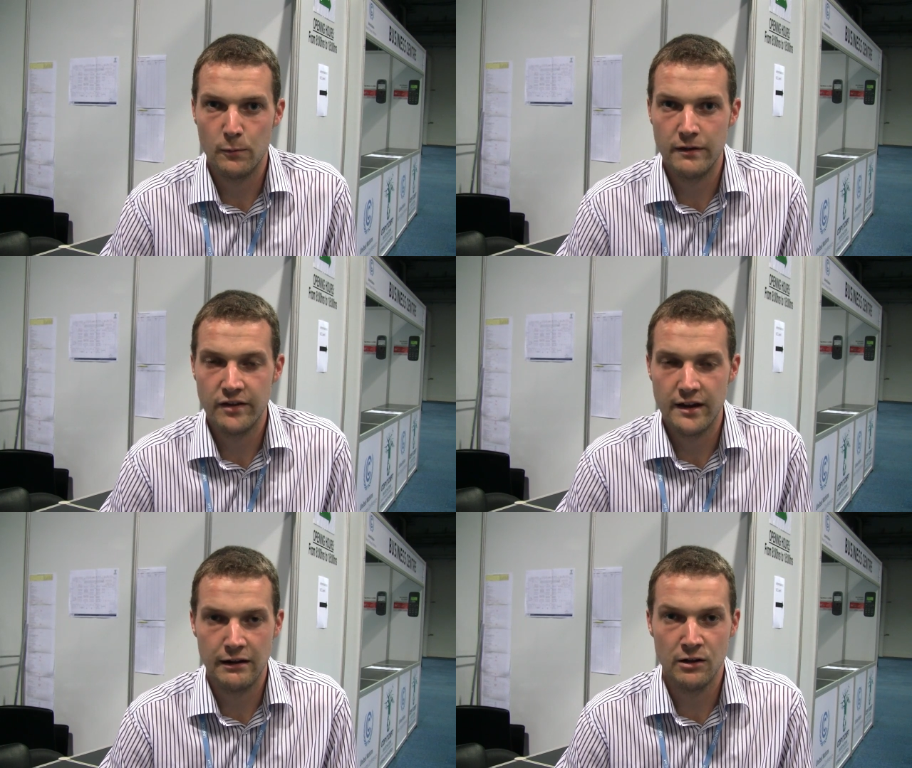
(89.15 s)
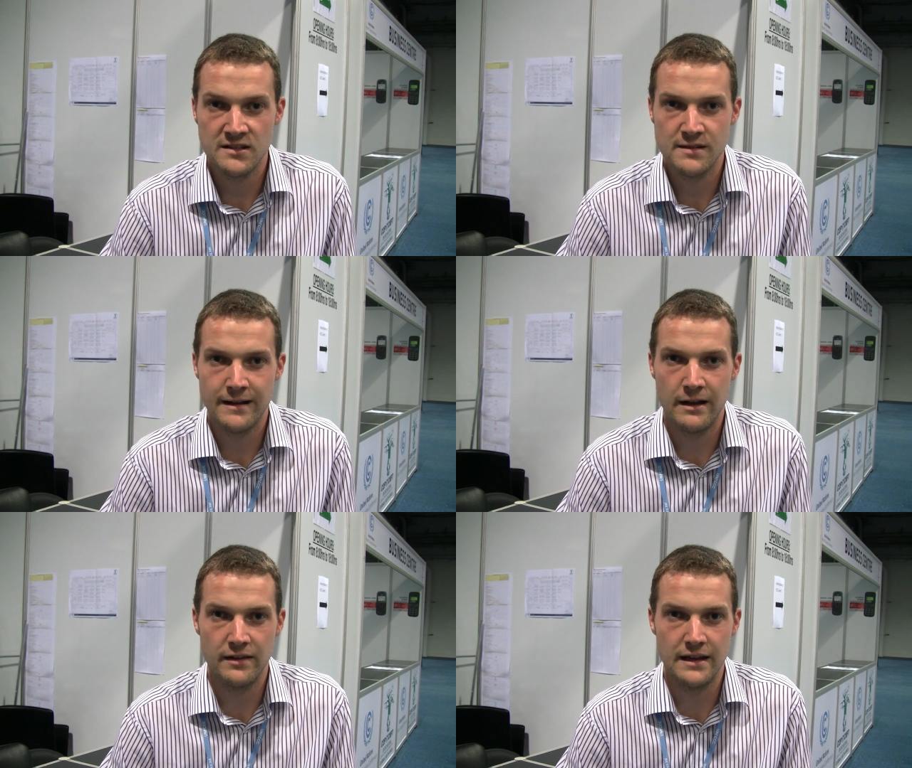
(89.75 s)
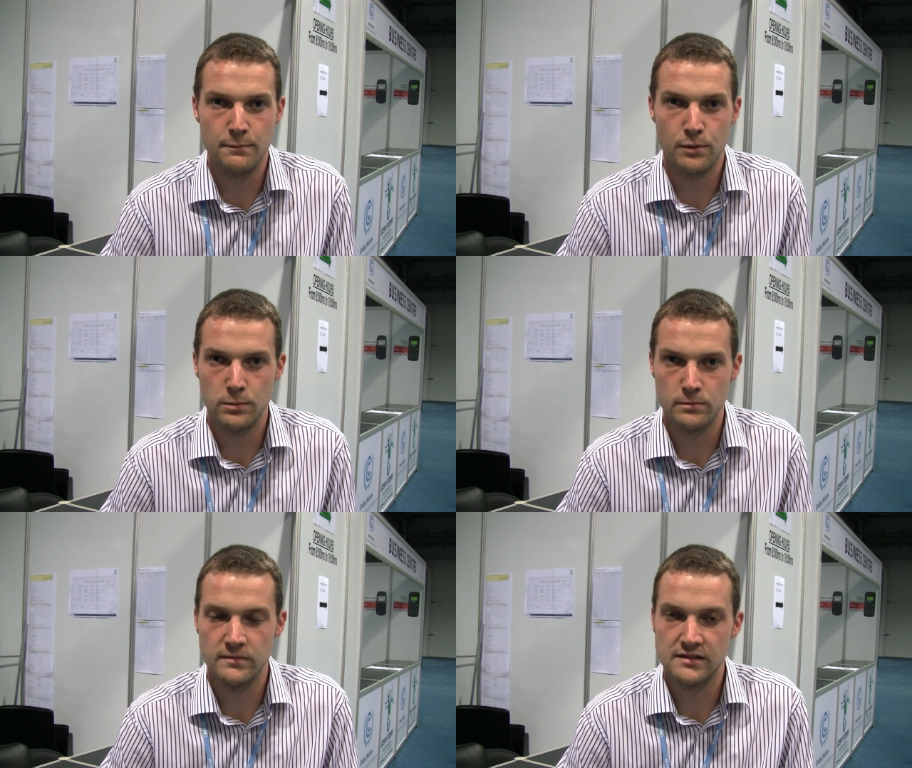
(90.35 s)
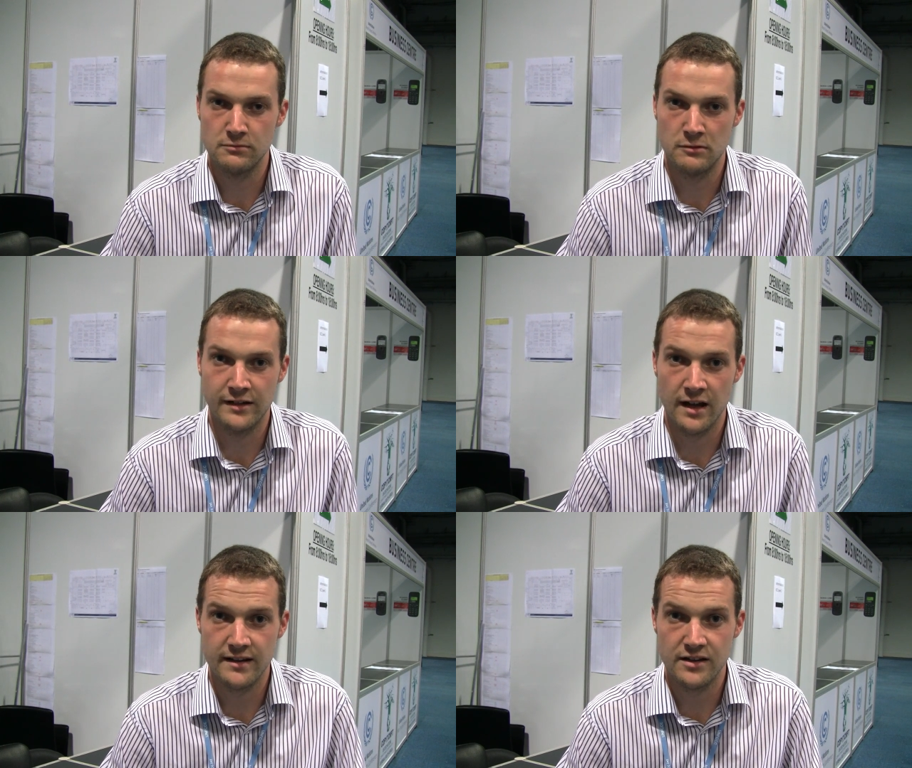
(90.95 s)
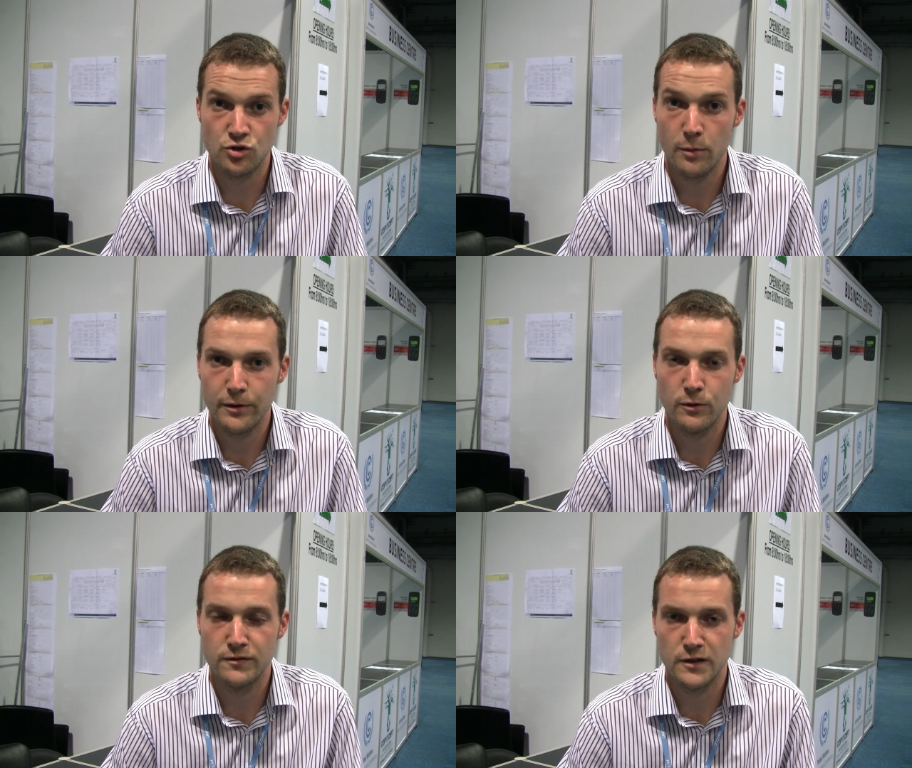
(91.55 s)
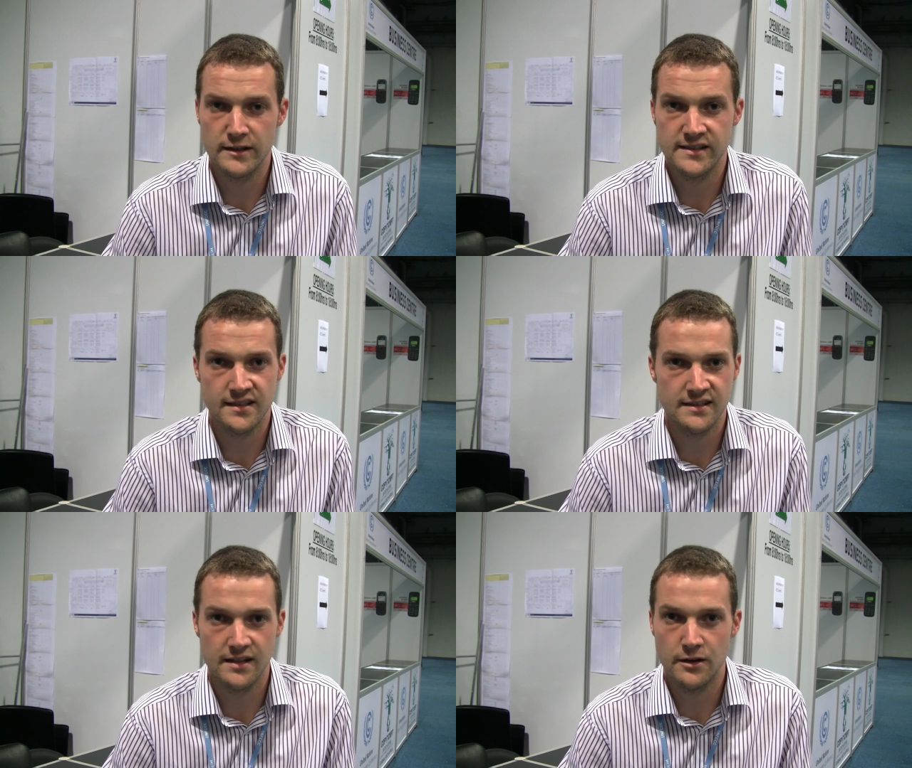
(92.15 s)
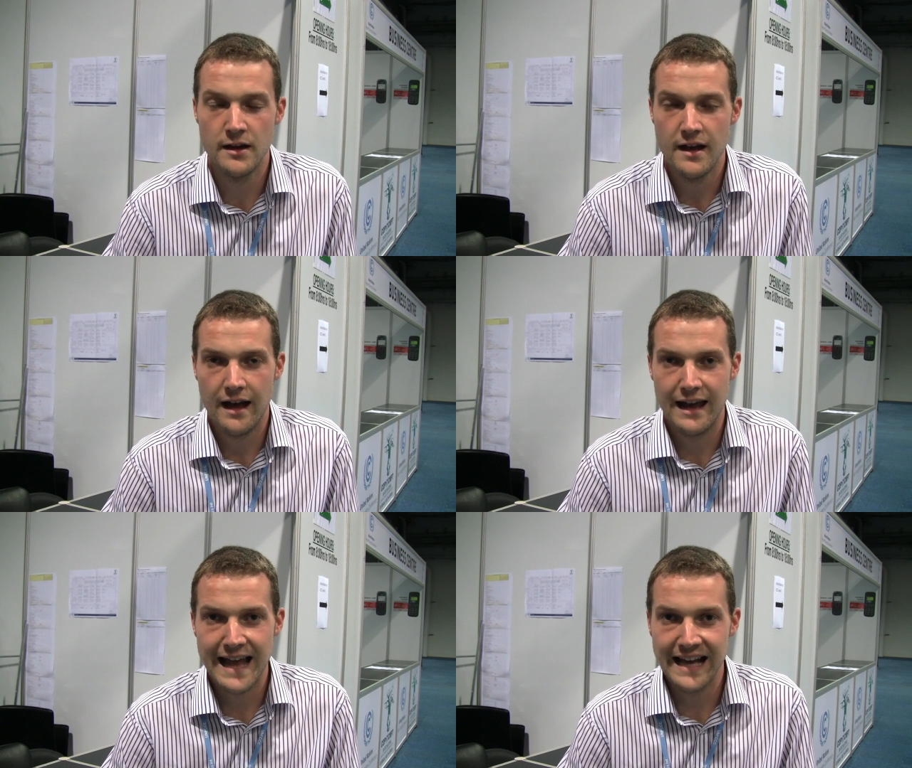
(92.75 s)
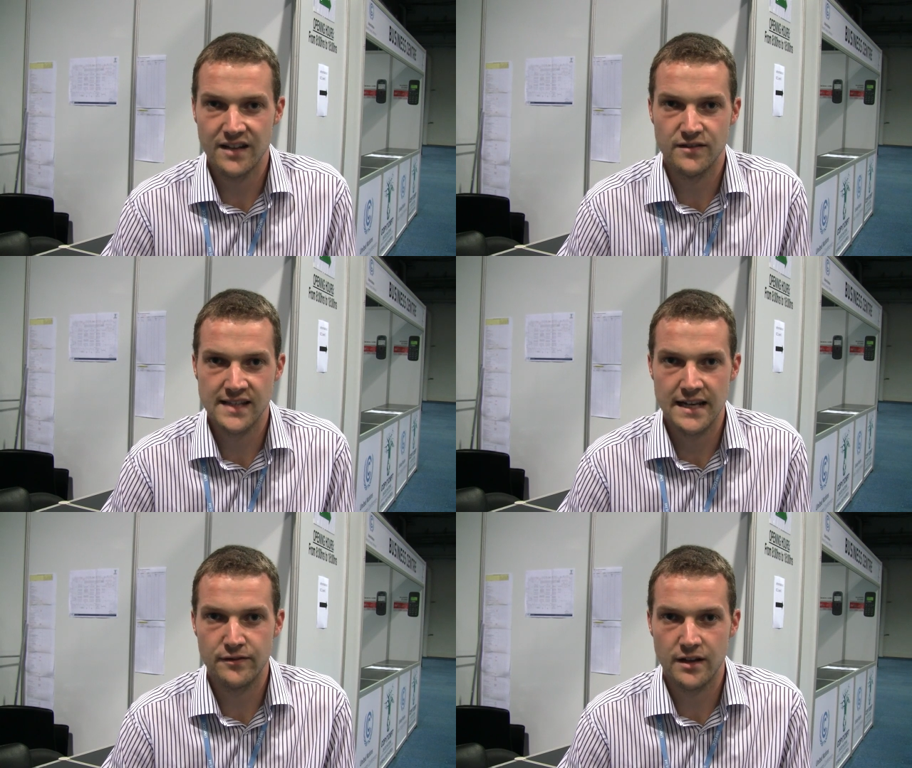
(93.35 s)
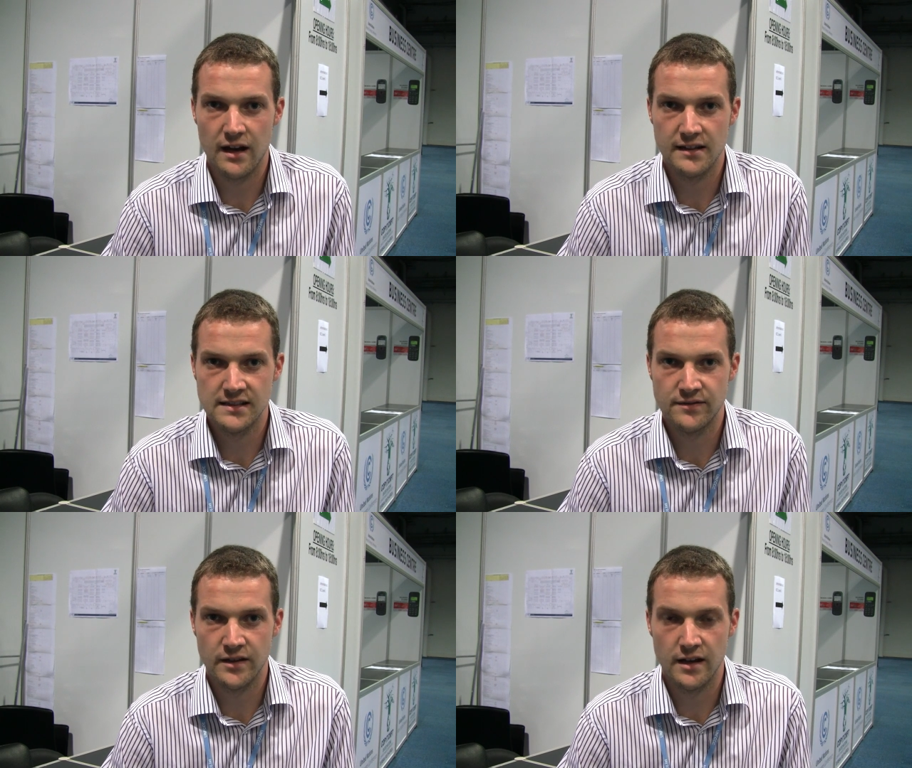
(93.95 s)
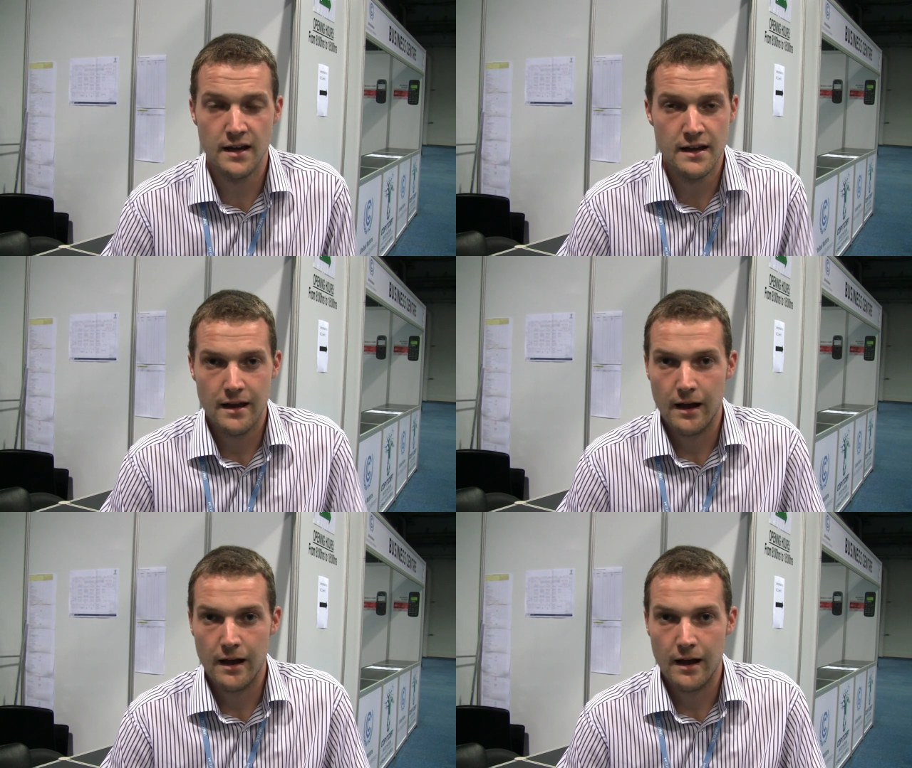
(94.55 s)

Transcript: We've heard a lot about the problems regarding tropical forests, so a lack of safeguards for